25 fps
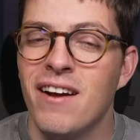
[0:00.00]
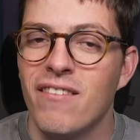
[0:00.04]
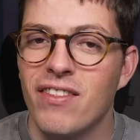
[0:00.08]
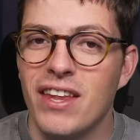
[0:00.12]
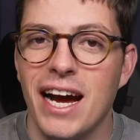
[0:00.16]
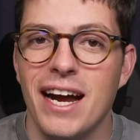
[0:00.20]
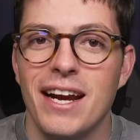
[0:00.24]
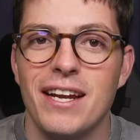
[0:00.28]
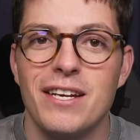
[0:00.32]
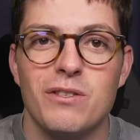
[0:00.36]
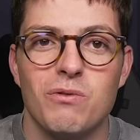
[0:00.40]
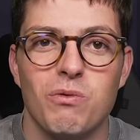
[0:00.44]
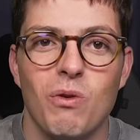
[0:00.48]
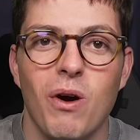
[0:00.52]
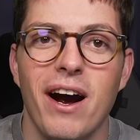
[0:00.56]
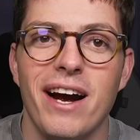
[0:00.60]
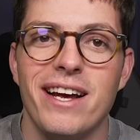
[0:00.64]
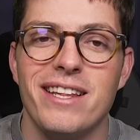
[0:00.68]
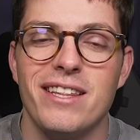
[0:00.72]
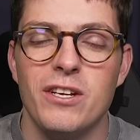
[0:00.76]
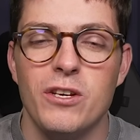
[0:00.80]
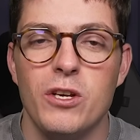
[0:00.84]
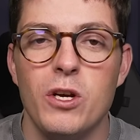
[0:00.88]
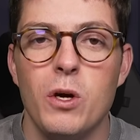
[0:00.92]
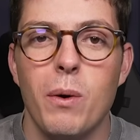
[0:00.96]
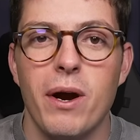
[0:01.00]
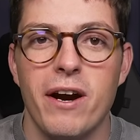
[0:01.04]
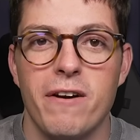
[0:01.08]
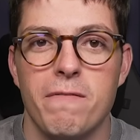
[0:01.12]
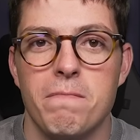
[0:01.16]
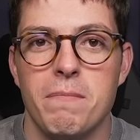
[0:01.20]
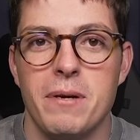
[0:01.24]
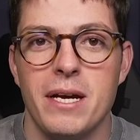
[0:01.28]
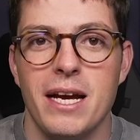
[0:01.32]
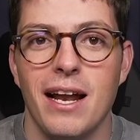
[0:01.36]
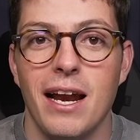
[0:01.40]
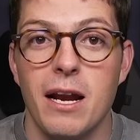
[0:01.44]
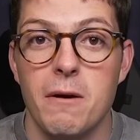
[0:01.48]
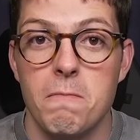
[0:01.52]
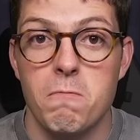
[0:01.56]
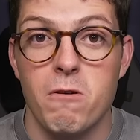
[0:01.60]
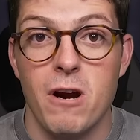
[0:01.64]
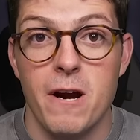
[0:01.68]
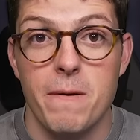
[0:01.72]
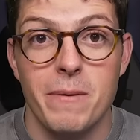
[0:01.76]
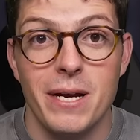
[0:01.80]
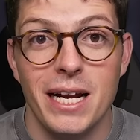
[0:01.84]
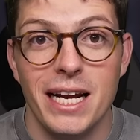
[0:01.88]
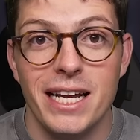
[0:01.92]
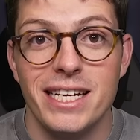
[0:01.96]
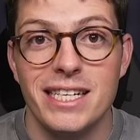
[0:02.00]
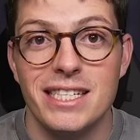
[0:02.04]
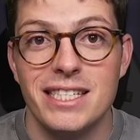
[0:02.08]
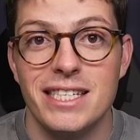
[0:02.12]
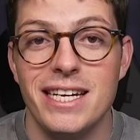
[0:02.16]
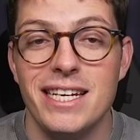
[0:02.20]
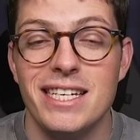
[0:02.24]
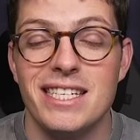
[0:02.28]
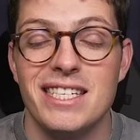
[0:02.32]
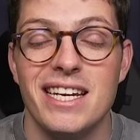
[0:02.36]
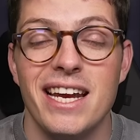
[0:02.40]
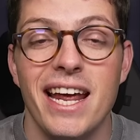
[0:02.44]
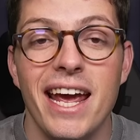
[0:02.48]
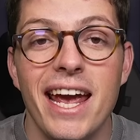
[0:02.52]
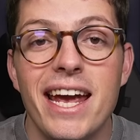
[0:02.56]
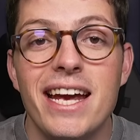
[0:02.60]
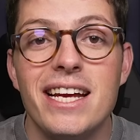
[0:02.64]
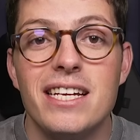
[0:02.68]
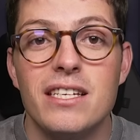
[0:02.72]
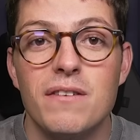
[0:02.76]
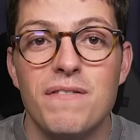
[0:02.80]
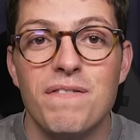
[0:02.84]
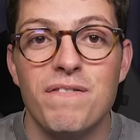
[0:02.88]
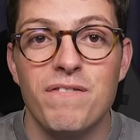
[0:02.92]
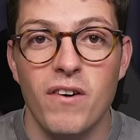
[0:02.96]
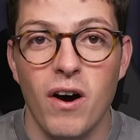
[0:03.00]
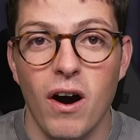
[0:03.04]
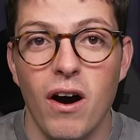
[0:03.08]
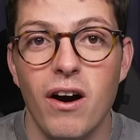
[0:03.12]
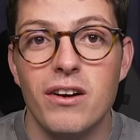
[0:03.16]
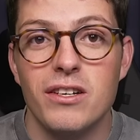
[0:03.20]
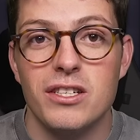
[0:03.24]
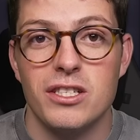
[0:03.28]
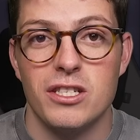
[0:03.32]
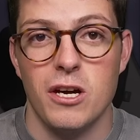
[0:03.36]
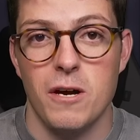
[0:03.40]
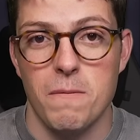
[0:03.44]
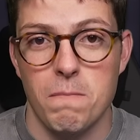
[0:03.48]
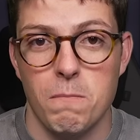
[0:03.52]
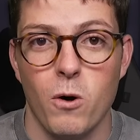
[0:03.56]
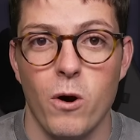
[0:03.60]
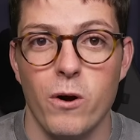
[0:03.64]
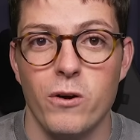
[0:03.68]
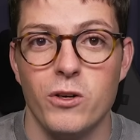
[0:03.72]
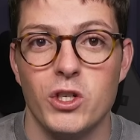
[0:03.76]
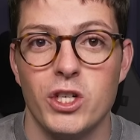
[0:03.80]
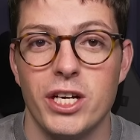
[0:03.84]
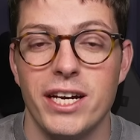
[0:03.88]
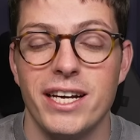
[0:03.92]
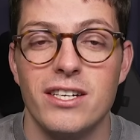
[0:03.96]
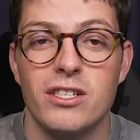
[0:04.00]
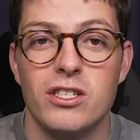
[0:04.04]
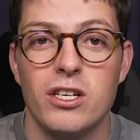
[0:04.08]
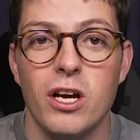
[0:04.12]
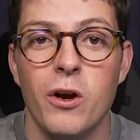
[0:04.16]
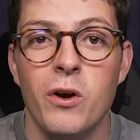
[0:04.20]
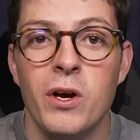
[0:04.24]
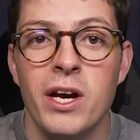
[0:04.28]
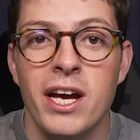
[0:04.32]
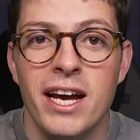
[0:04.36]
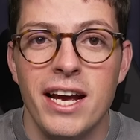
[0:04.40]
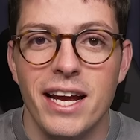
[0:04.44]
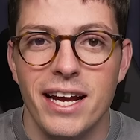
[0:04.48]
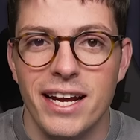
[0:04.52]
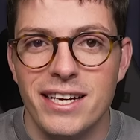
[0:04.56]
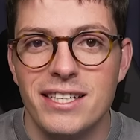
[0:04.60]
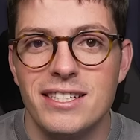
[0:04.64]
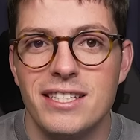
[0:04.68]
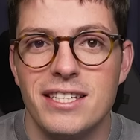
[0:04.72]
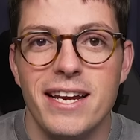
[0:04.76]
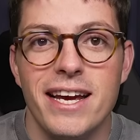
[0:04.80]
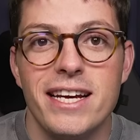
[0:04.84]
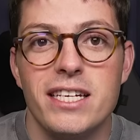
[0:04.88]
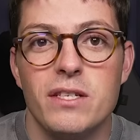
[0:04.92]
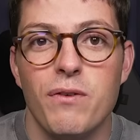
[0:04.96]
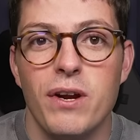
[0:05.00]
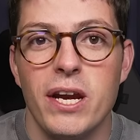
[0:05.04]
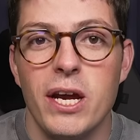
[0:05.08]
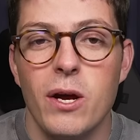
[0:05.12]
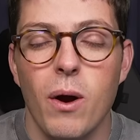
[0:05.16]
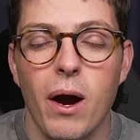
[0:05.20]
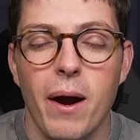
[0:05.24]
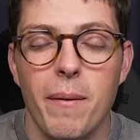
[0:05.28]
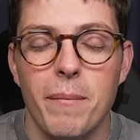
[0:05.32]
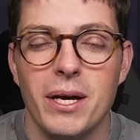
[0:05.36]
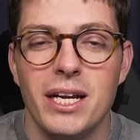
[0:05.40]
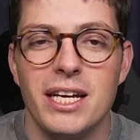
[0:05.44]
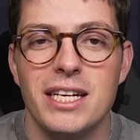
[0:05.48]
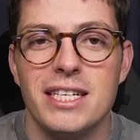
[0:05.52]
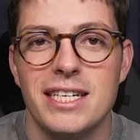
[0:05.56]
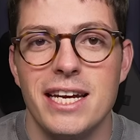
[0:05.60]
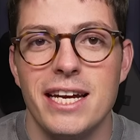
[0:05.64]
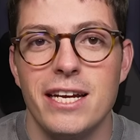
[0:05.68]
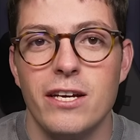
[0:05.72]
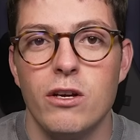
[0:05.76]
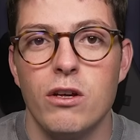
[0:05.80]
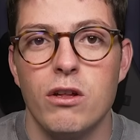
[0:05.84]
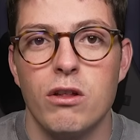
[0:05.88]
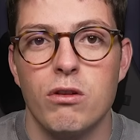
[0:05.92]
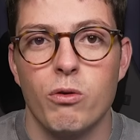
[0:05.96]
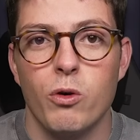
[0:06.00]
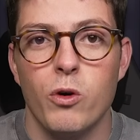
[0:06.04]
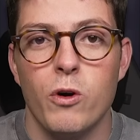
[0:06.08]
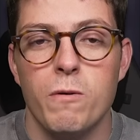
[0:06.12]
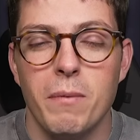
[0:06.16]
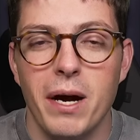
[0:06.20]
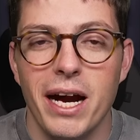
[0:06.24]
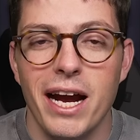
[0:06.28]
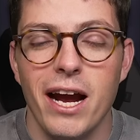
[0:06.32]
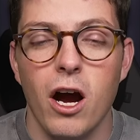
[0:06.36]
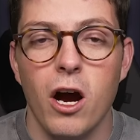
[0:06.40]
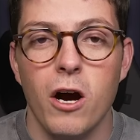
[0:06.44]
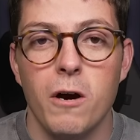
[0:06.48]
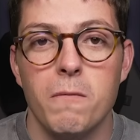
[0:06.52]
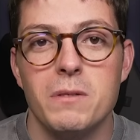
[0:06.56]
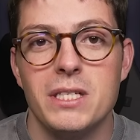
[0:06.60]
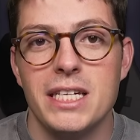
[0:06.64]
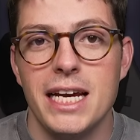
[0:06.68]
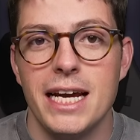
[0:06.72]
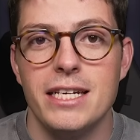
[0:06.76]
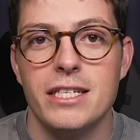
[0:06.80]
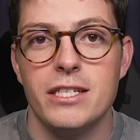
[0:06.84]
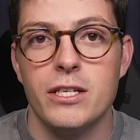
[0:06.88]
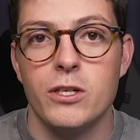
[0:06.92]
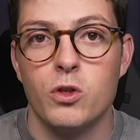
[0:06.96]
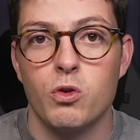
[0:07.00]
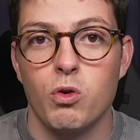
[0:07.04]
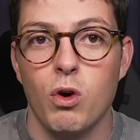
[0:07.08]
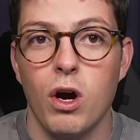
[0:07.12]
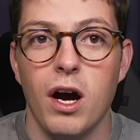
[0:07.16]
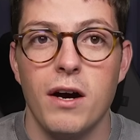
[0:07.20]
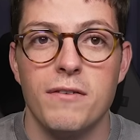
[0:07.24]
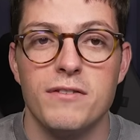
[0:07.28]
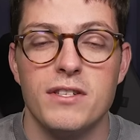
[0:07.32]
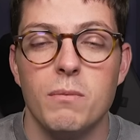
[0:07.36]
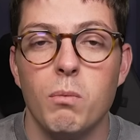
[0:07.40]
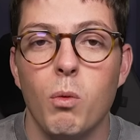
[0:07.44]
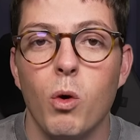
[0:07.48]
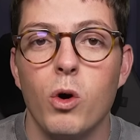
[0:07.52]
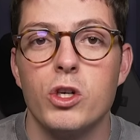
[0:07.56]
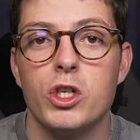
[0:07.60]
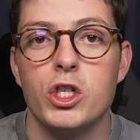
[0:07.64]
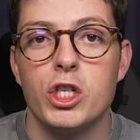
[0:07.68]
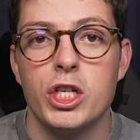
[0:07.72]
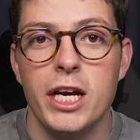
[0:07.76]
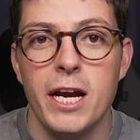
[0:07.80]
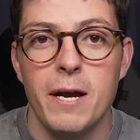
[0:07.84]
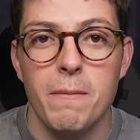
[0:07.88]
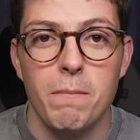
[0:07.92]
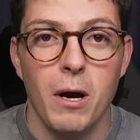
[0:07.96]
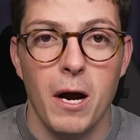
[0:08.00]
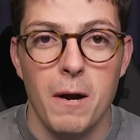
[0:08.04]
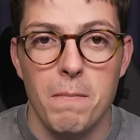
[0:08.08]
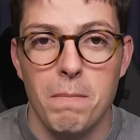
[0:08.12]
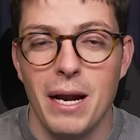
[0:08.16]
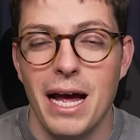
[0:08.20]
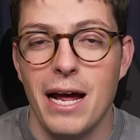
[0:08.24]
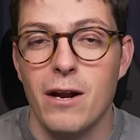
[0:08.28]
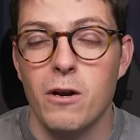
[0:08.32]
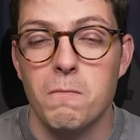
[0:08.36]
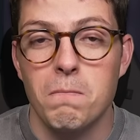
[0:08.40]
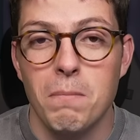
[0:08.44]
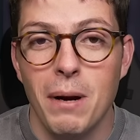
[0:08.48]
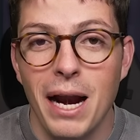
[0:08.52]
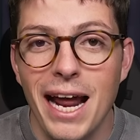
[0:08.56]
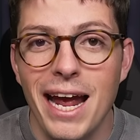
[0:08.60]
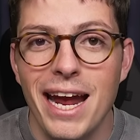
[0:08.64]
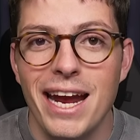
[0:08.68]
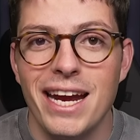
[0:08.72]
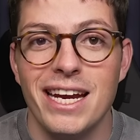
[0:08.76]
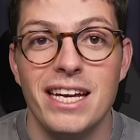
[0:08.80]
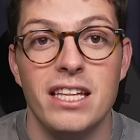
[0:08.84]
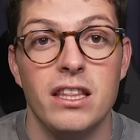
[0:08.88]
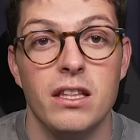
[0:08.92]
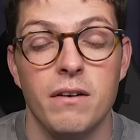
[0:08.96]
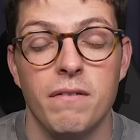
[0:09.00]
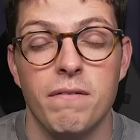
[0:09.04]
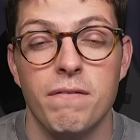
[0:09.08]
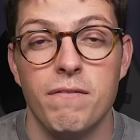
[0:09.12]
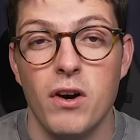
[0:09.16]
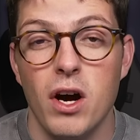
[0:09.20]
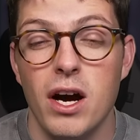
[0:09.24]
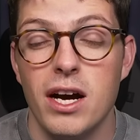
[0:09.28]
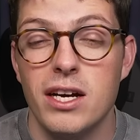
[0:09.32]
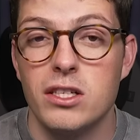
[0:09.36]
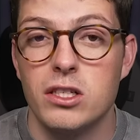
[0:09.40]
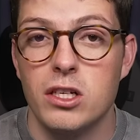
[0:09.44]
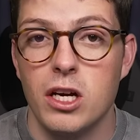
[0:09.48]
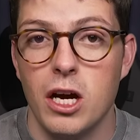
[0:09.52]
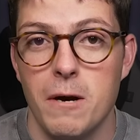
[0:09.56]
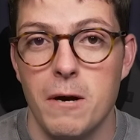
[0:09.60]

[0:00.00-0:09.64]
That is right, the new FPL and Premier League season is fast approaching. So in today's video, I'm going to take you through my updated draft and what chip I plan on playing in the first